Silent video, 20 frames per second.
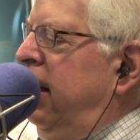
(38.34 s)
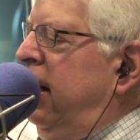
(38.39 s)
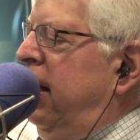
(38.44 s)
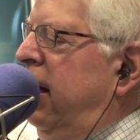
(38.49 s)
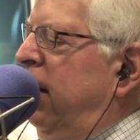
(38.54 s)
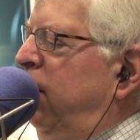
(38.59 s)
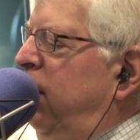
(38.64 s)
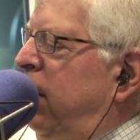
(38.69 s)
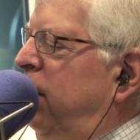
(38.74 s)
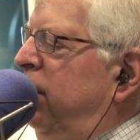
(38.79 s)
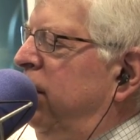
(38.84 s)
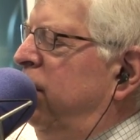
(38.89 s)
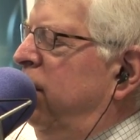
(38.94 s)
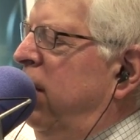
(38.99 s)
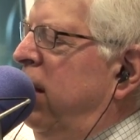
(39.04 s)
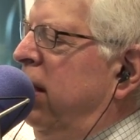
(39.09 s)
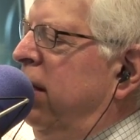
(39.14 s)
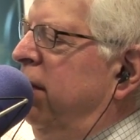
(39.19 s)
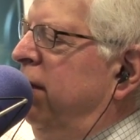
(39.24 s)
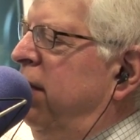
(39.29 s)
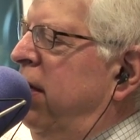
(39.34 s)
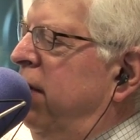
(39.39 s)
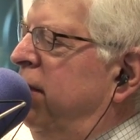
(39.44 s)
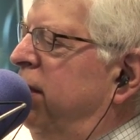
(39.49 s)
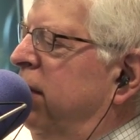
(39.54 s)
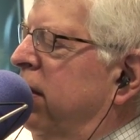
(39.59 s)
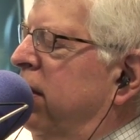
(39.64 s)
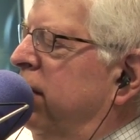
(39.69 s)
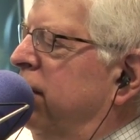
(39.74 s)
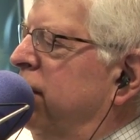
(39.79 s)
I went with Rock of
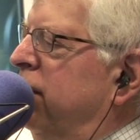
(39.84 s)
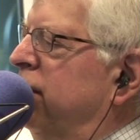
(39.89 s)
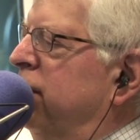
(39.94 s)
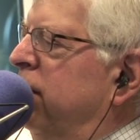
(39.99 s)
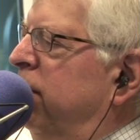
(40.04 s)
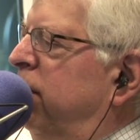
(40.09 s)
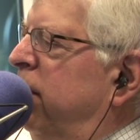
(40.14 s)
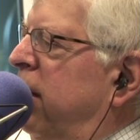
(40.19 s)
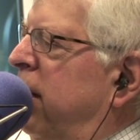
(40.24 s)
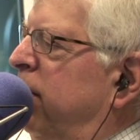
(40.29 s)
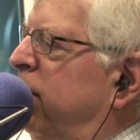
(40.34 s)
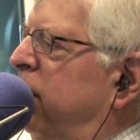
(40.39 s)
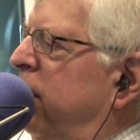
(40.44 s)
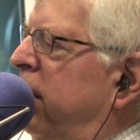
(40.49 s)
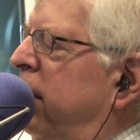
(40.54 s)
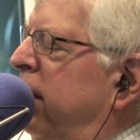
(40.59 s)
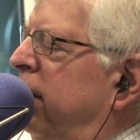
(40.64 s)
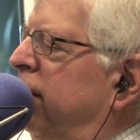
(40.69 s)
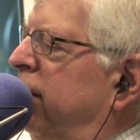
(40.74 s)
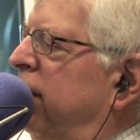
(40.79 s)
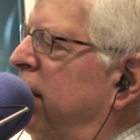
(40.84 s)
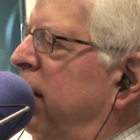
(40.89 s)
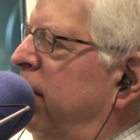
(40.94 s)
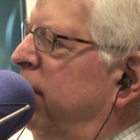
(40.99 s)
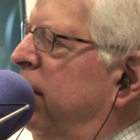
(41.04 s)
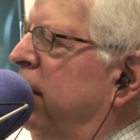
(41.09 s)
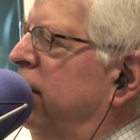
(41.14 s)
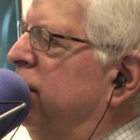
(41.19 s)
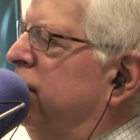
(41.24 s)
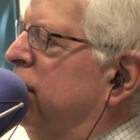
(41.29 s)
Africa to Zimbabwe and
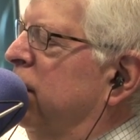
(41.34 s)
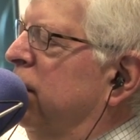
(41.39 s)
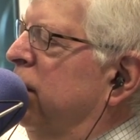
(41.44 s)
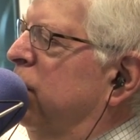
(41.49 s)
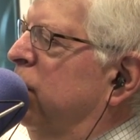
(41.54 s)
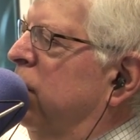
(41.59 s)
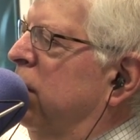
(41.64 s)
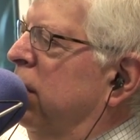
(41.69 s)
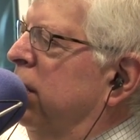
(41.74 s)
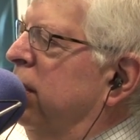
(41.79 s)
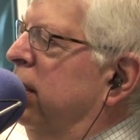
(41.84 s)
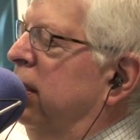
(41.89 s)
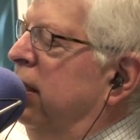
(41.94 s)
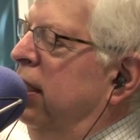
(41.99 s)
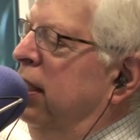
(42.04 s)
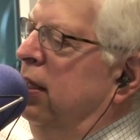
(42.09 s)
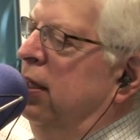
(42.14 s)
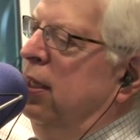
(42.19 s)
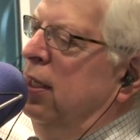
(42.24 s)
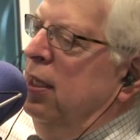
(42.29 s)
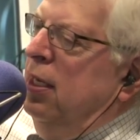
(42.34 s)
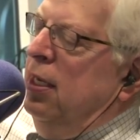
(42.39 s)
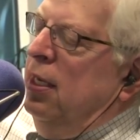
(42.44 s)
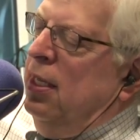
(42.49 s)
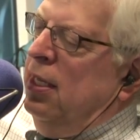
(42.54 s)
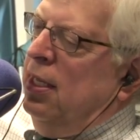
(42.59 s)
Zambia, saw the work that they did.